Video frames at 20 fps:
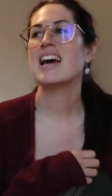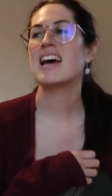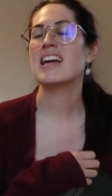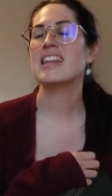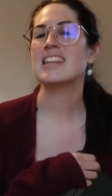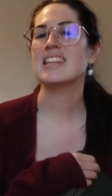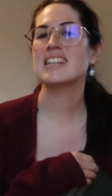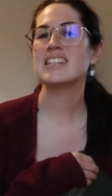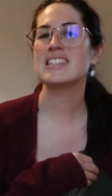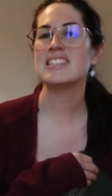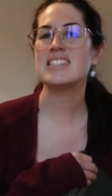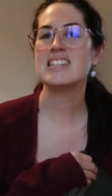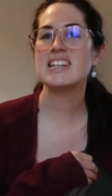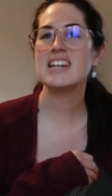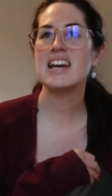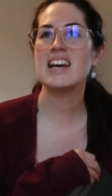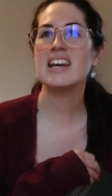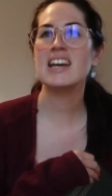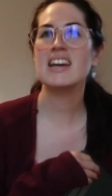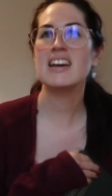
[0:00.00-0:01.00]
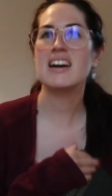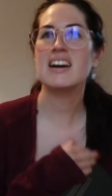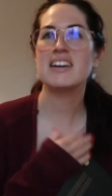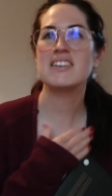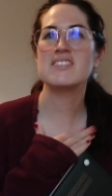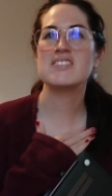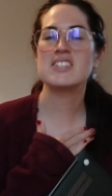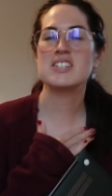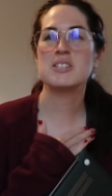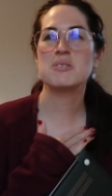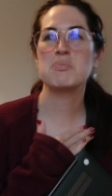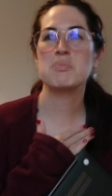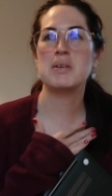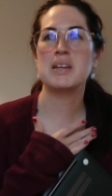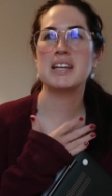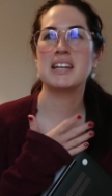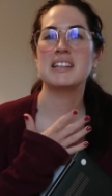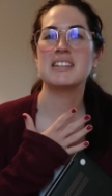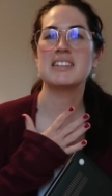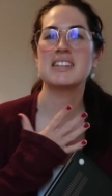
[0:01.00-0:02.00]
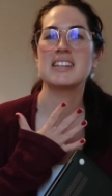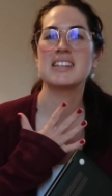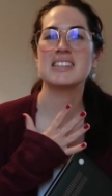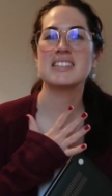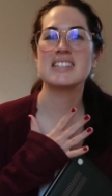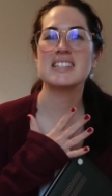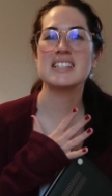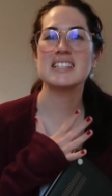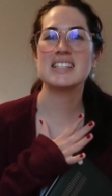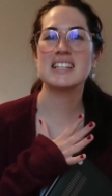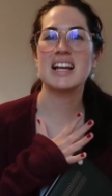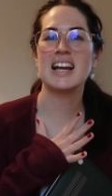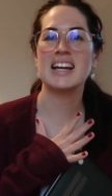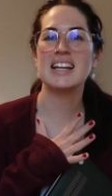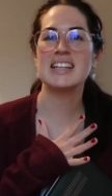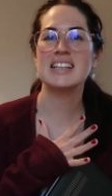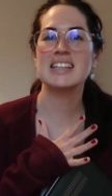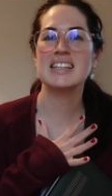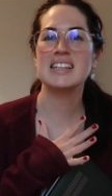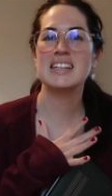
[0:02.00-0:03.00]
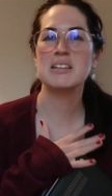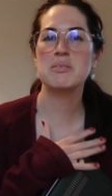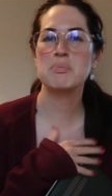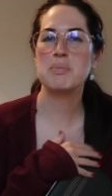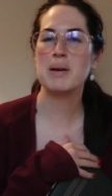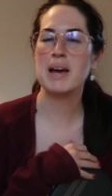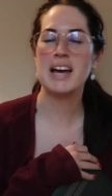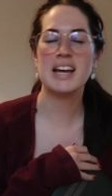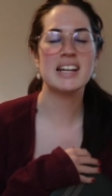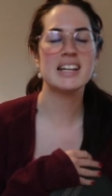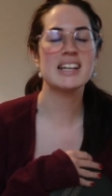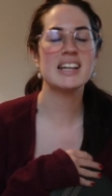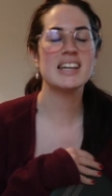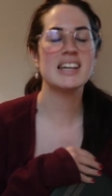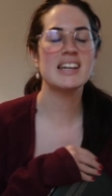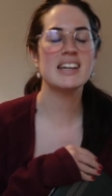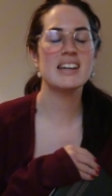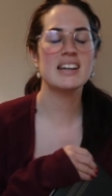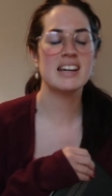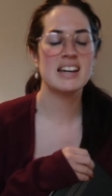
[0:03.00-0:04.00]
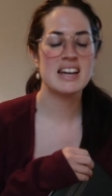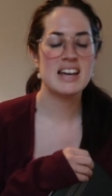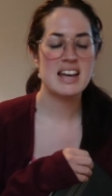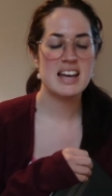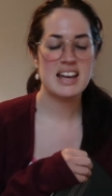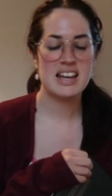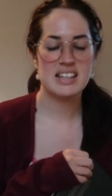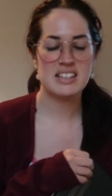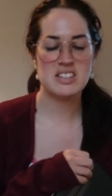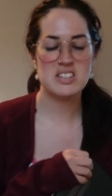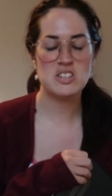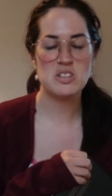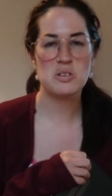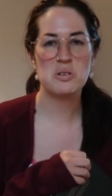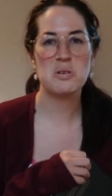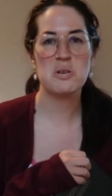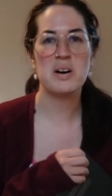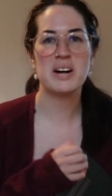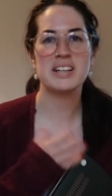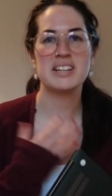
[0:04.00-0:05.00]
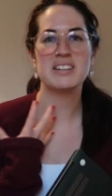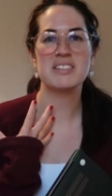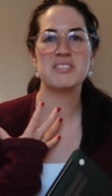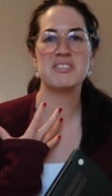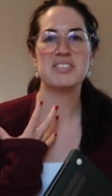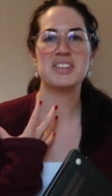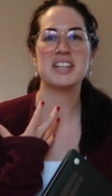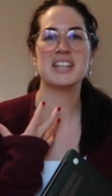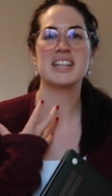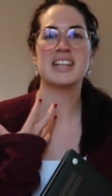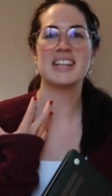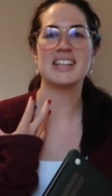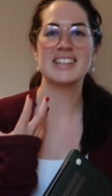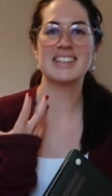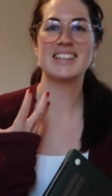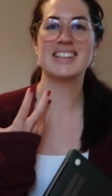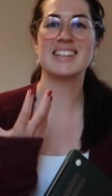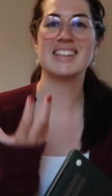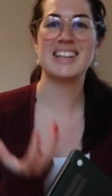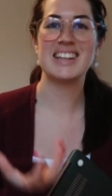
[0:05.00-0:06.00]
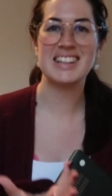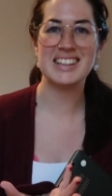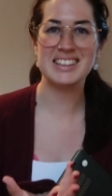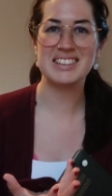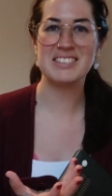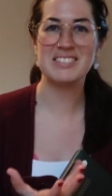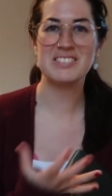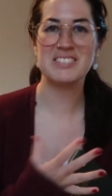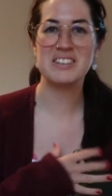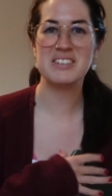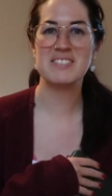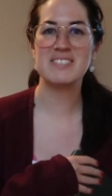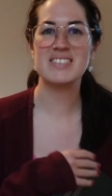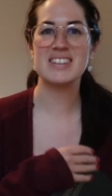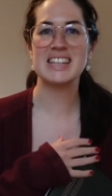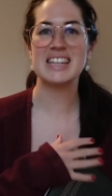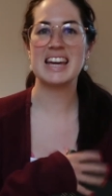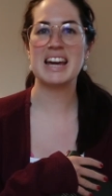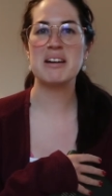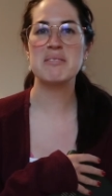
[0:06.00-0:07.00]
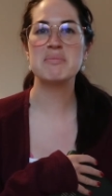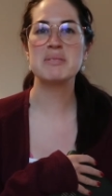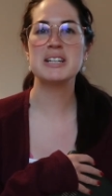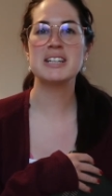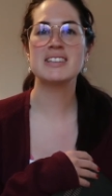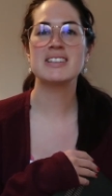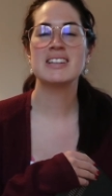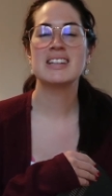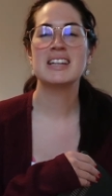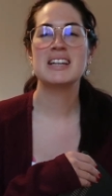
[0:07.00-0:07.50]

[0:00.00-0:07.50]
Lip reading: And then today I've just been slightly panicky and so I didn't feel like getting in front of the camera,